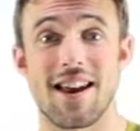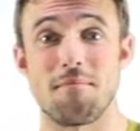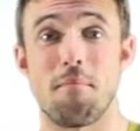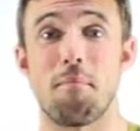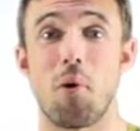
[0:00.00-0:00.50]

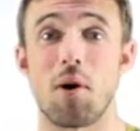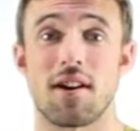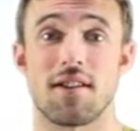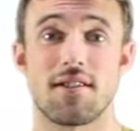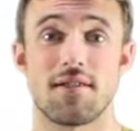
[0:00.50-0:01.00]
and
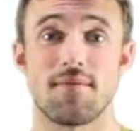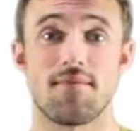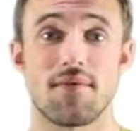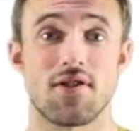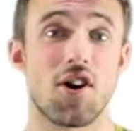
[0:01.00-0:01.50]
buoyant.
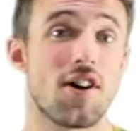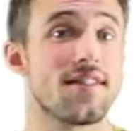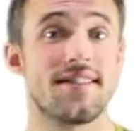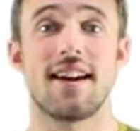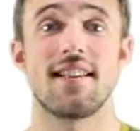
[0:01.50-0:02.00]
It's not
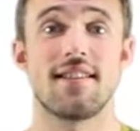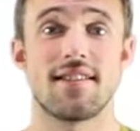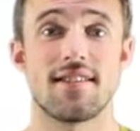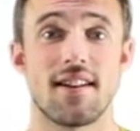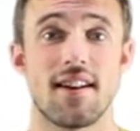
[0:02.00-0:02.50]
as
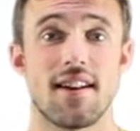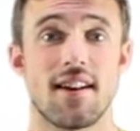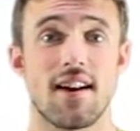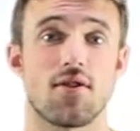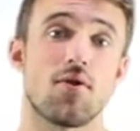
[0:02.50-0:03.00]
dense
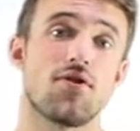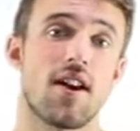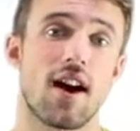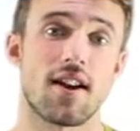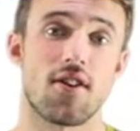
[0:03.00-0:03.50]
as
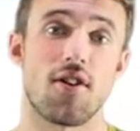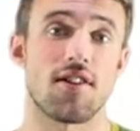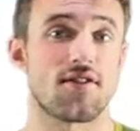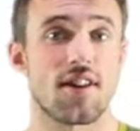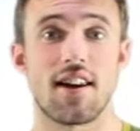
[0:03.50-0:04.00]
oceanic
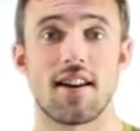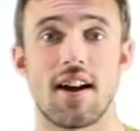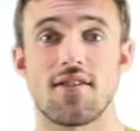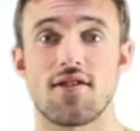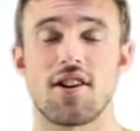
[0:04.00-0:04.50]
crust, and it
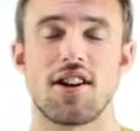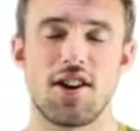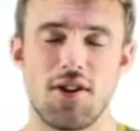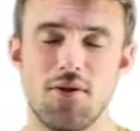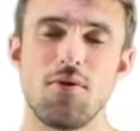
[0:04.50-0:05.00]
has a
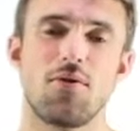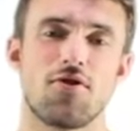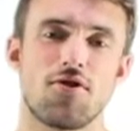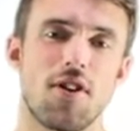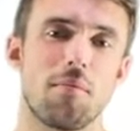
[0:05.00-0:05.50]

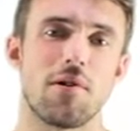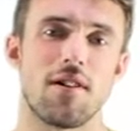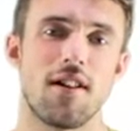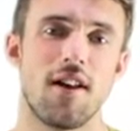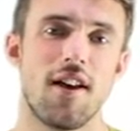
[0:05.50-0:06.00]
huge
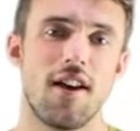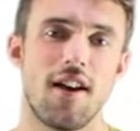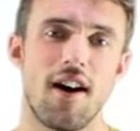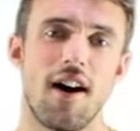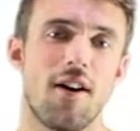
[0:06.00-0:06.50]
trouble
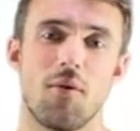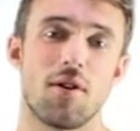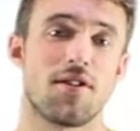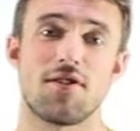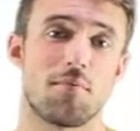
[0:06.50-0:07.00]

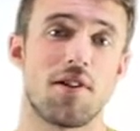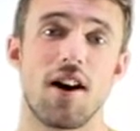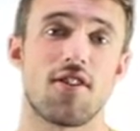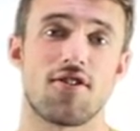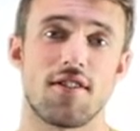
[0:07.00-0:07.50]
with
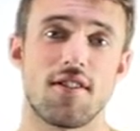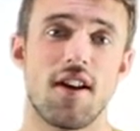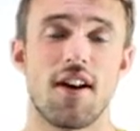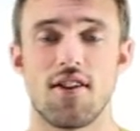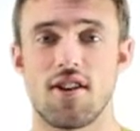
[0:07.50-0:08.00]
subduction.
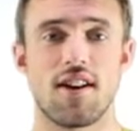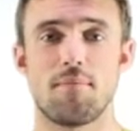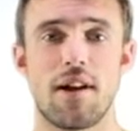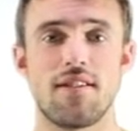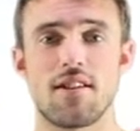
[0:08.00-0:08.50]
So
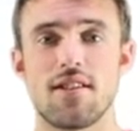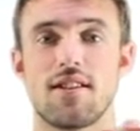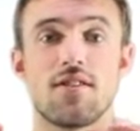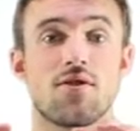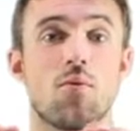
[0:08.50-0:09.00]
it basically
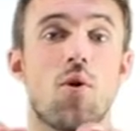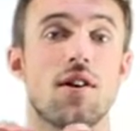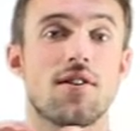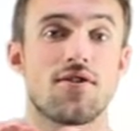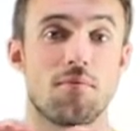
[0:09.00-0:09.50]
doesn't
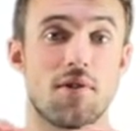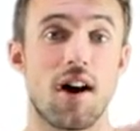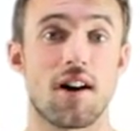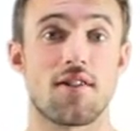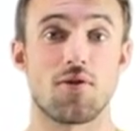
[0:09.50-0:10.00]
want to
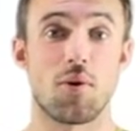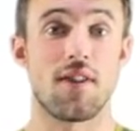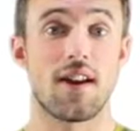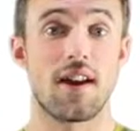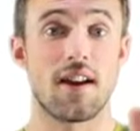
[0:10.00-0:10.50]
subduct. So
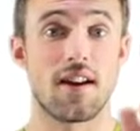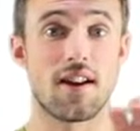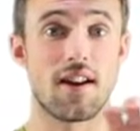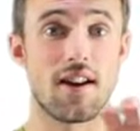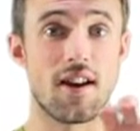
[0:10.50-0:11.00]
when they
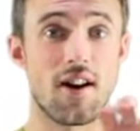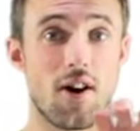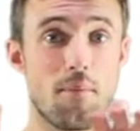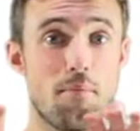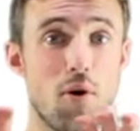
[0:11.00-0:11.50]

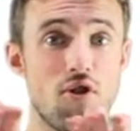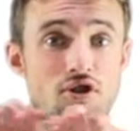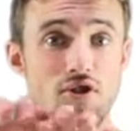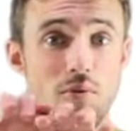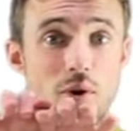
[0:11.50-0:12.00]
are
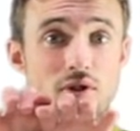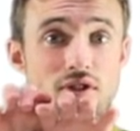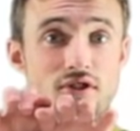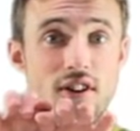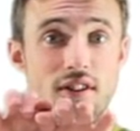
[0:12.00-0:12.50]
pushed towards
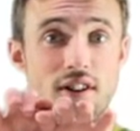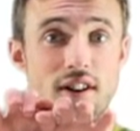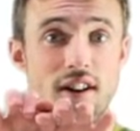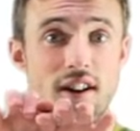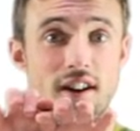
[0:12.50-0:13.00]
each
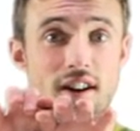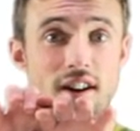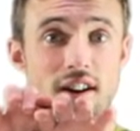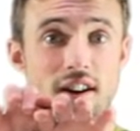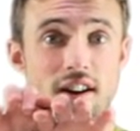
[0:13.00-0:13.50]
other,
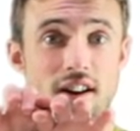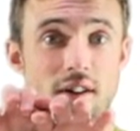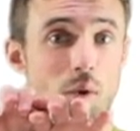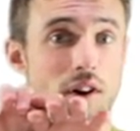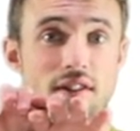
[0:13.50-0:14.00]

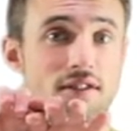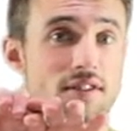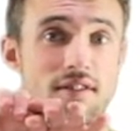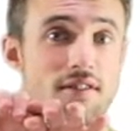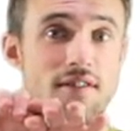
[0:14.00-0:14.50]
one
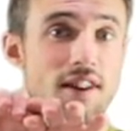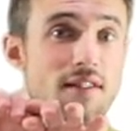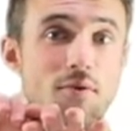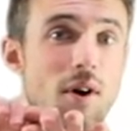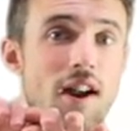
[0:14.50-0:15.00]
doesn't
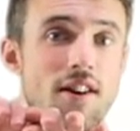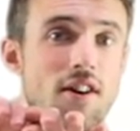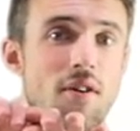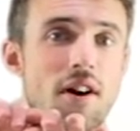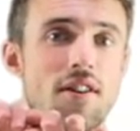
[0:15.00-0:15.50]
give way and go